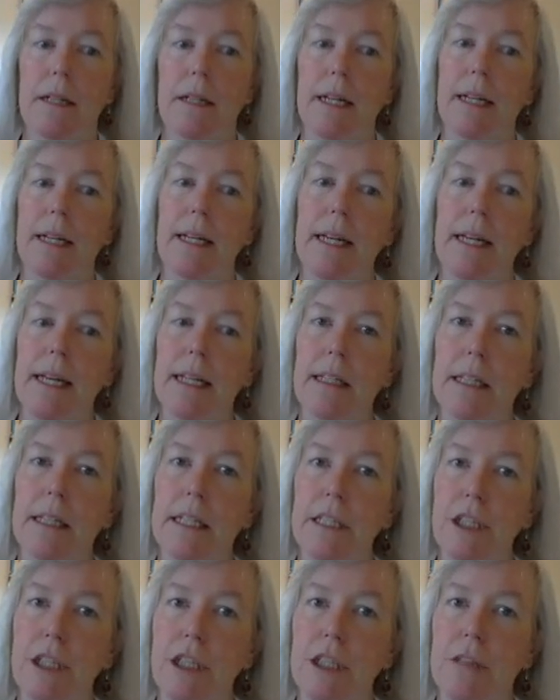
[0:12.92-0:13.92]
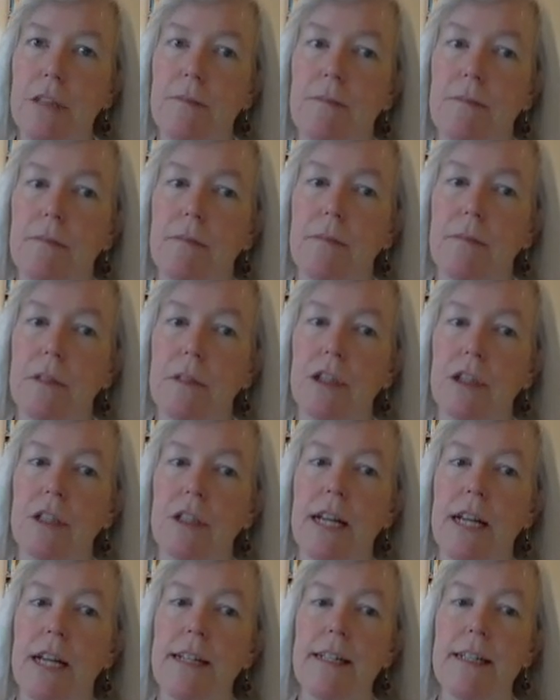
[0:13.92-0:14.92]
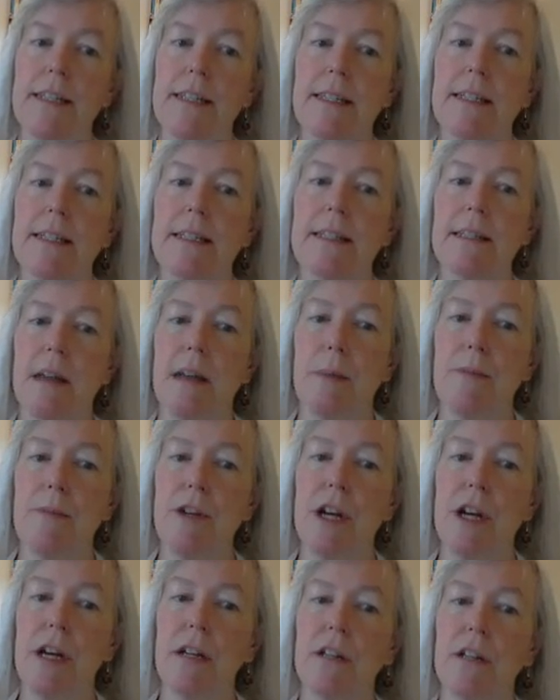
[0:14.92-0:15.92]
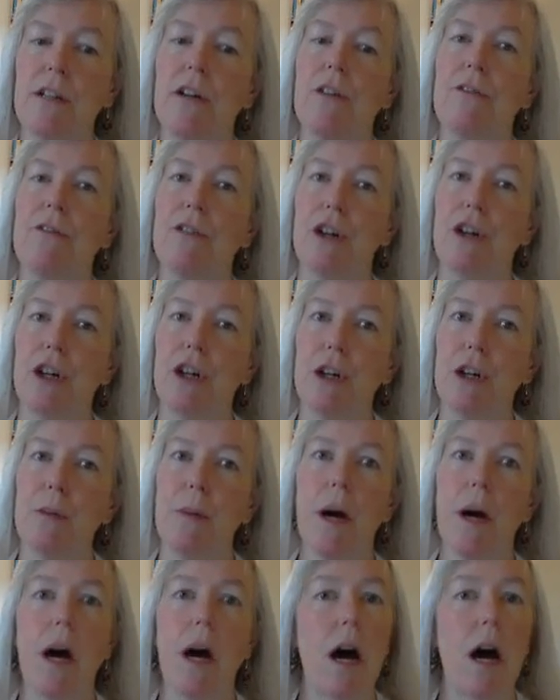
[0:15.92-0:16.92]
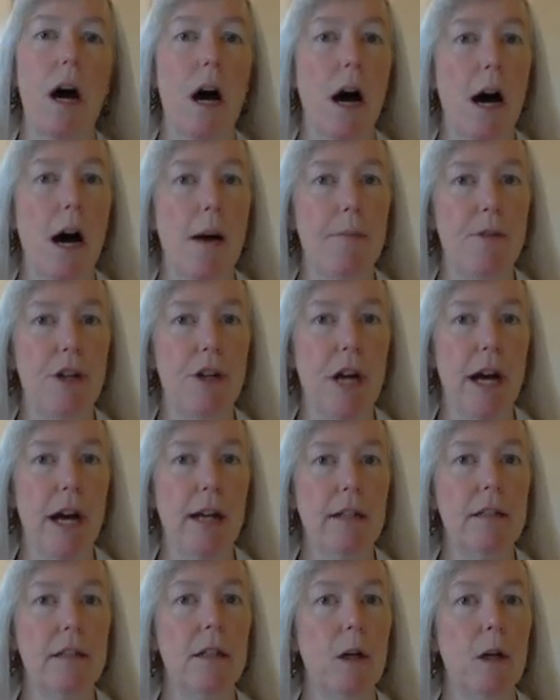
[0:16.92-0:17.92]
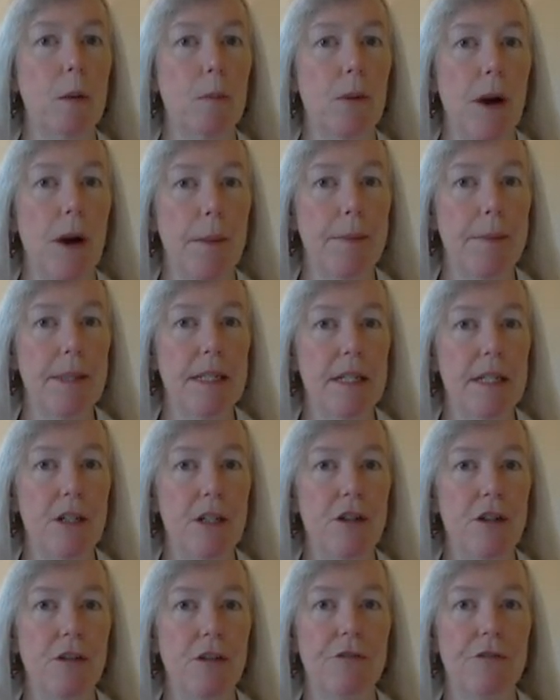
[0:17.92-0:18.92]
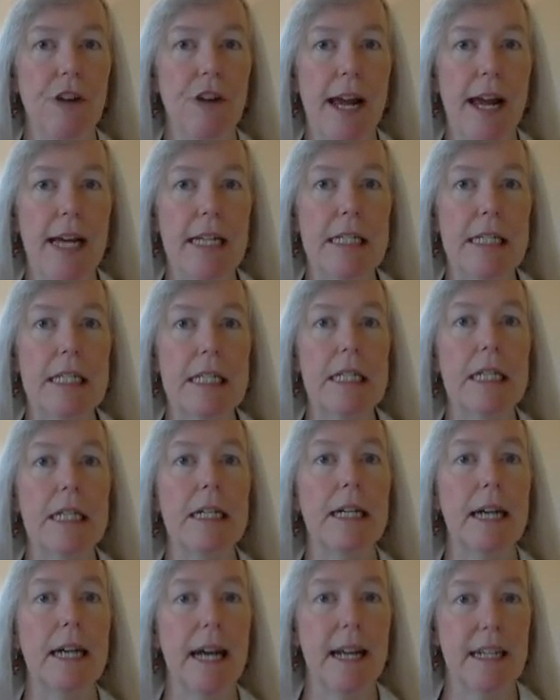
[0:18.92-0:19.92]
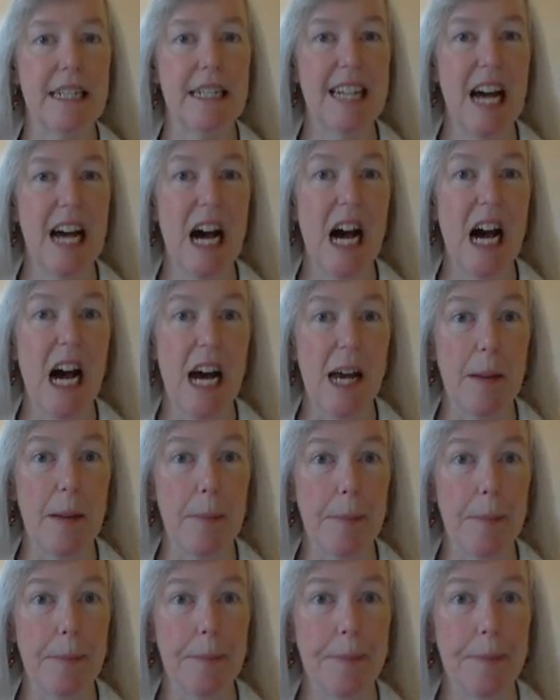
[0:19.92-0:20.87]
In English, your sentence is subject, verb, object, prepositional phrase, and time.